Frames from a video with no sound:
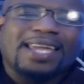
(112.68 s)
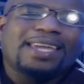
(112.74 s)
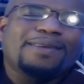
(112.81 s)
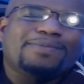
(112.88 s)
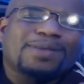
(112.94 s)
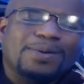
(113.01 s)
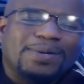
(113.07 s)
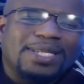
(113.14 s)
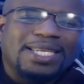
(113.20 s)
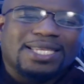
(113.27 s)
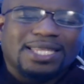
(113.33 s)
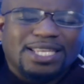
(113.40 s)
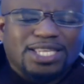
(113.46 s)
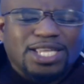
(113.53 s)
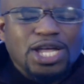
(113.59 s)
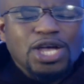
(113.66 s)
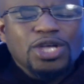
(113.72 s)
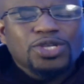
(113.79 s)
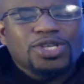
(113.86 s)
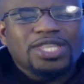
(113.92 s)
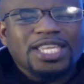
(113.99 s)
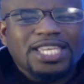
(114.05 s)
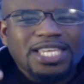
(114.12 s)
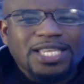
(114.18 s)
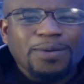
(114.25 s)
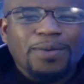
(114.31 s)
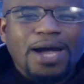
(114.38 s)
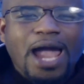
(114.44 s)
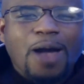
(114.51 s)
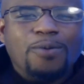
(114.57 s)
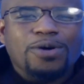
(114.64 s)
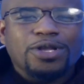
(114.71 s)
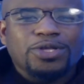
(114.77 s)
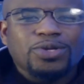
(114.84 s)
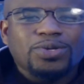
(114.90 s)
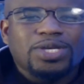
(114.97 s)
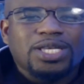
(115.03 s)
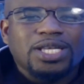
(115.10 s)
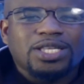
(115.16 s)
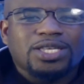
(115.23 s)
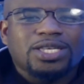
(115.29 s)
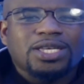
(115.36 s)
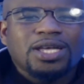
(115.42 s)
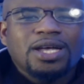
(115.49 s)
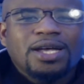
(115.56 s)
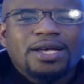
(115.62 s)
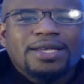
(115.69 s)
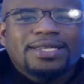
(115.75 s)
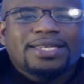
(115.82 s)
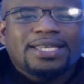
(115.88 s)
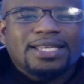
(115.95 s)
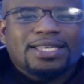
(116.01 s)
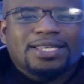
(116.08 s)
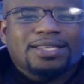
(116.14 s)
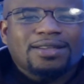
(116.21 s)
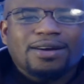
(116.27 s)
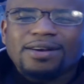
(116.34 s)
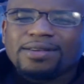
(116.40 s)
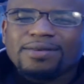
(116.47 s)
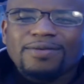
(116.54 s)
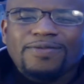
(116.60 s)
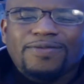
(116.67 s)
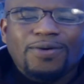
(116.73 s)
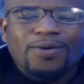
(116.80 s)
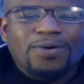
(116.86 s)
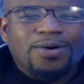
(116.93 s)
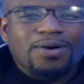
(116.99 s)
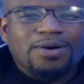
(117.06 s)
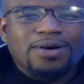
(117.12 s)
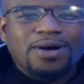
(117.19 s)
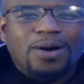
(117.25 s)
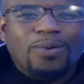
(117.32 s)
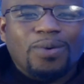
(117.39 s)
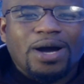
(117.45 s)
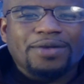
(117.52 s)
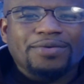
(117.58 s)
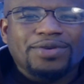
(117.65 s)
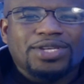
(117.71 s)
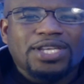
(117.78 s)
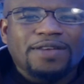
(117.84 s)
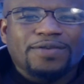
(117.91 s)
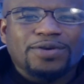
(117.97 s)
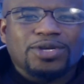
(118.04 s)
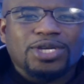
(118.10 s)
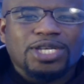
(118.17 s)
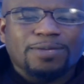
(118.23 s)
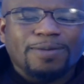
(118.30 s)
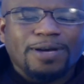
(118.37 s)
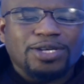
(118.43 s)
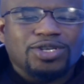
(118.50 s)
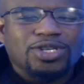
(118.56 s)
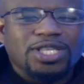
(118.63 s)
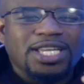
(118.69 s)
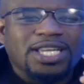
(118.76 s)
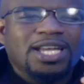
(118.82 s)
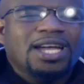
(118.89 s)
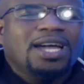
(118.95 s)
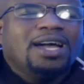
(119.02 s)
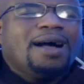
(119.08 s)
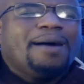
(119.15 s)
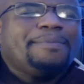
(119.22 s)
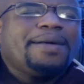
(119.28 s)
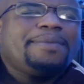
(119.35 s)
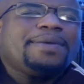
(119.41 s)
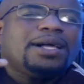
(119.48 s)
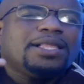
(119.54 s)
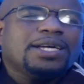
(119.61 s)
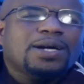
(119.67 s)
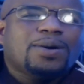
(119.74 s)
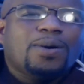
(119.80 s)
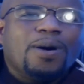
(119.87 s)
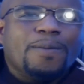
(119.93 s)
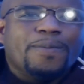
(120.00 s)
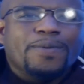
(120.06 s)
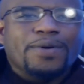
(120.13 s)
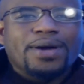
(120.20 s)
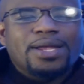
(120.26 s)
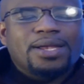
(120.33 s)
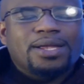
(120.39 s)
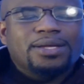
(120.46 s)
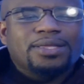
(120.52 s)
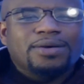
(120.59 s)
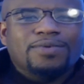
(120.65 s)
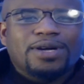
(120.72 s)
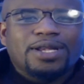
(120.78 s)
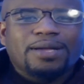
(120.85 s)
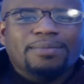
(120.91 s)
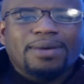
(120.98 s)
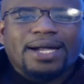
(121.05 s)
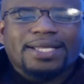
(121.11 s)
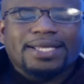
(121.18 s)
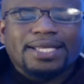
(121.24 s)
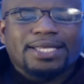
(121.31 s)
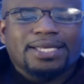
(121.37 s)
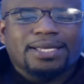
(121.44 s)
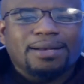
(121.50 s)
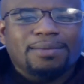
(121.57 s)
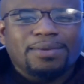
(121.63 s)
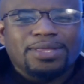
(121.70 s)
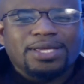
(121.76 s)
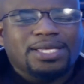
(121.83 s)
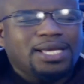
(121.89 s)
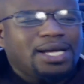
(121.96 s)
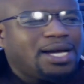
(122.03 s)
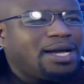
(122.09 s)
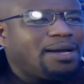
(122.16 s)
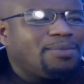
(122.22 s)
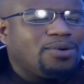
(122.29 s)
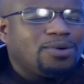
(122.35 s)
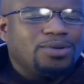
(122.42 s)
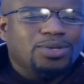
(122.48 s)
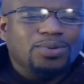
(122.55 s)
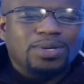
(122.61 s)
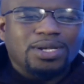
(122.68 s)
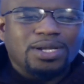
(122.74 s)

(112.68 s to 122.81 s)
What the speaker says: keep doing this list. So this is the way I want to do sit start for wide receivers especially. Maybe I'll incorporate the running backs at some other time, or do